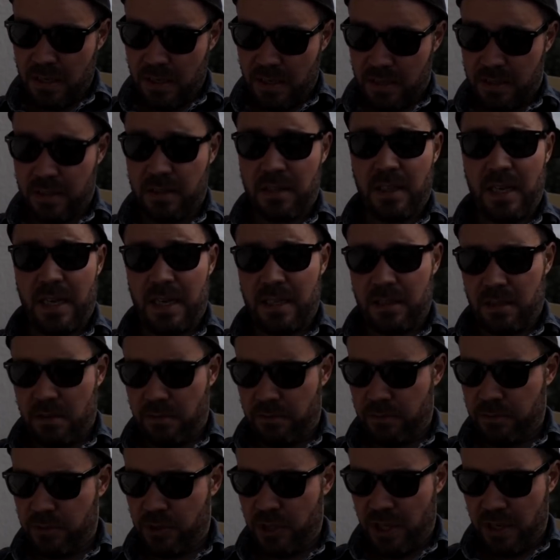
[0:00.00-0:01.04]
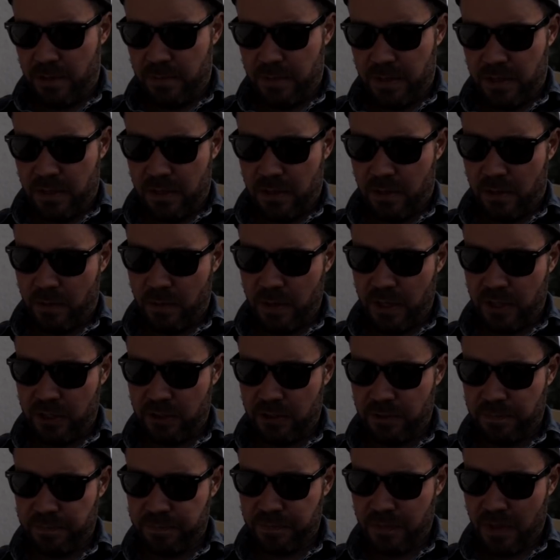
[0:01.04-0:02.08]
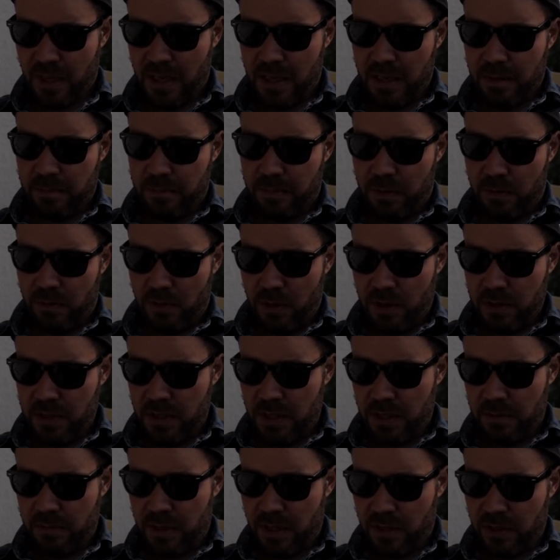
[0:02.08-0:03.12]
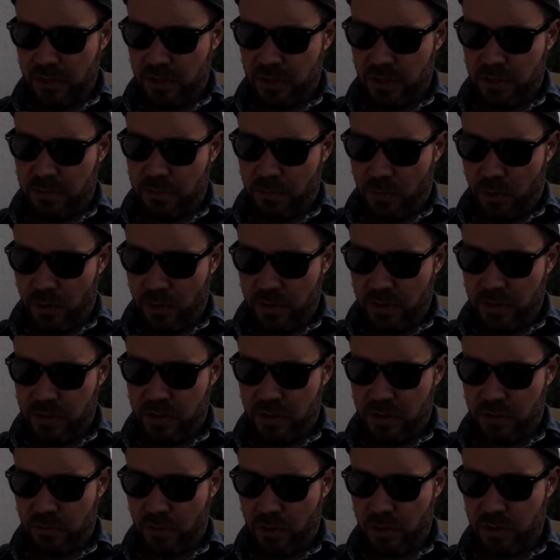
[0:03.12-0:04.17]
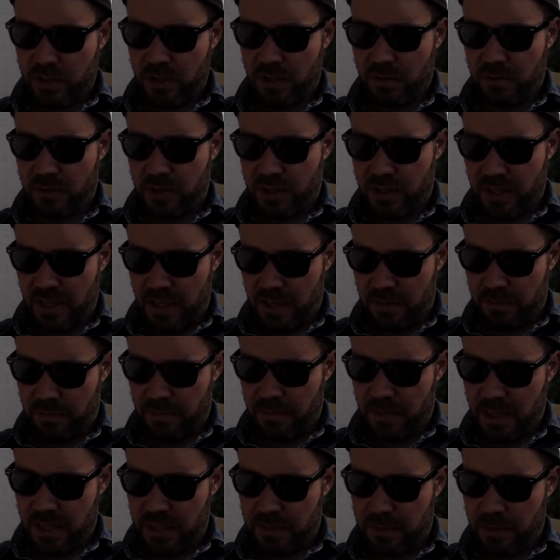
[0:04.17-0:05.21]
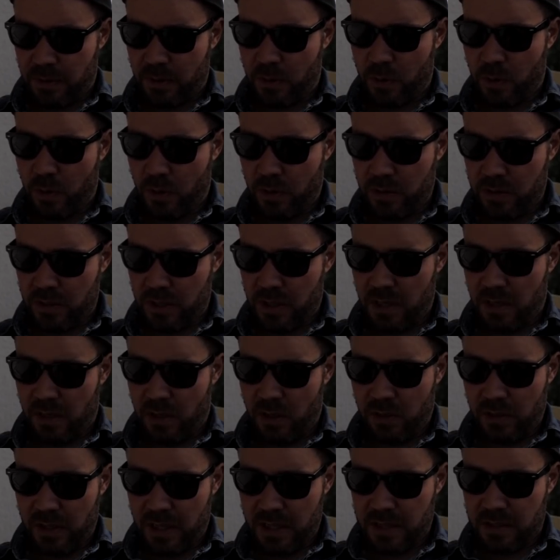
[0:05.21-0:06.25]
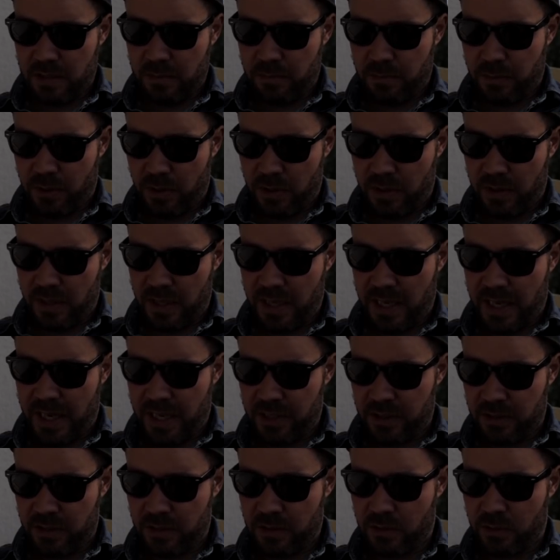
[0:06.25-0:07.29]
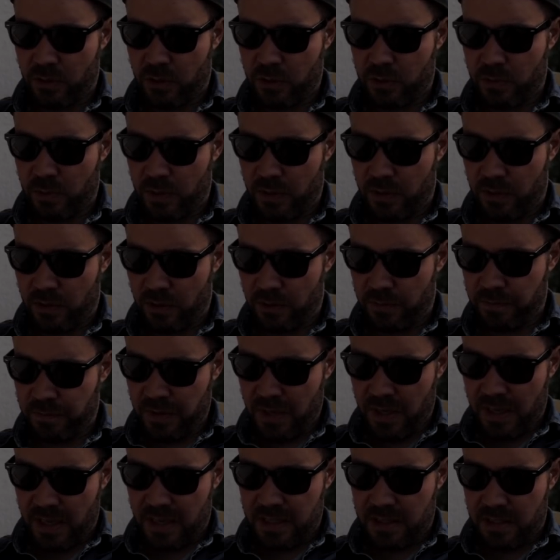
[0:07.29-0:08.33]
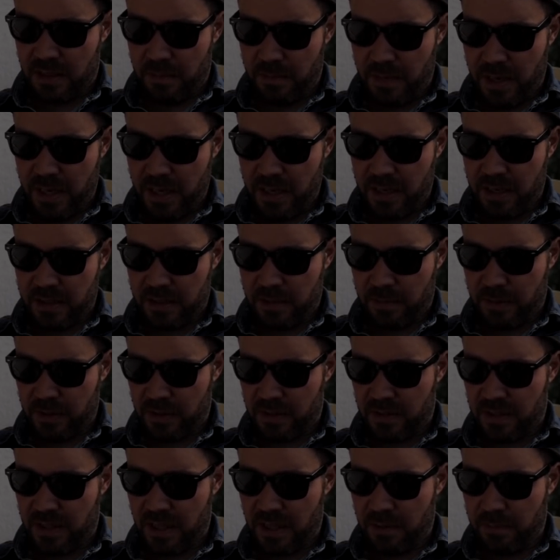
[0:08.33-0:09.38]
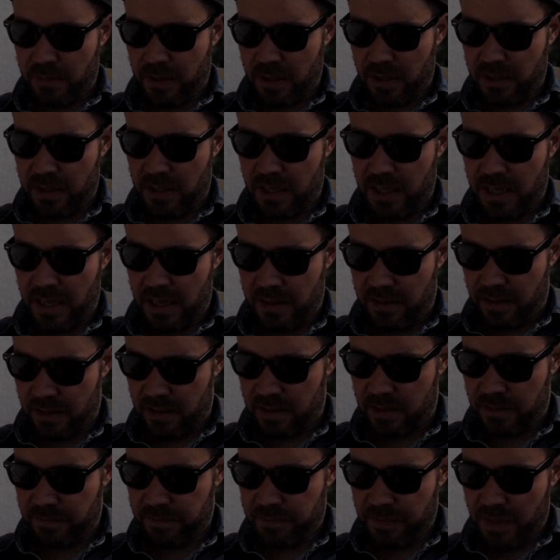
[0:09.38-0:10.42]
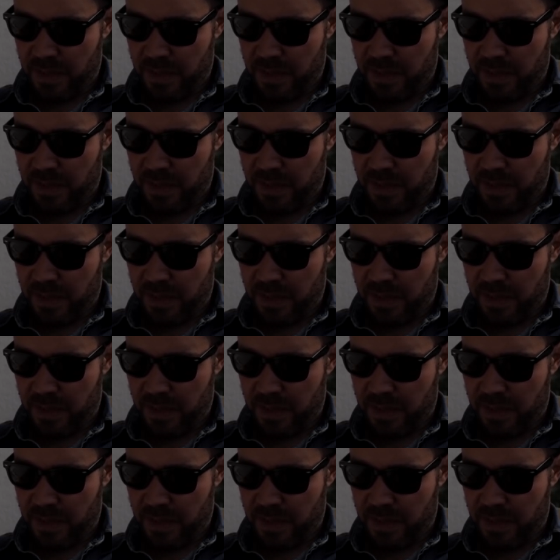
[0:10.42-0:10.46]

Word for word: this is the answer from Jeremy to the question. But raw denim culture is more than just raw selvage denim. It's about quality, a long-lasting product that ages and grows with you. And to many, it's about sustainability and ethics.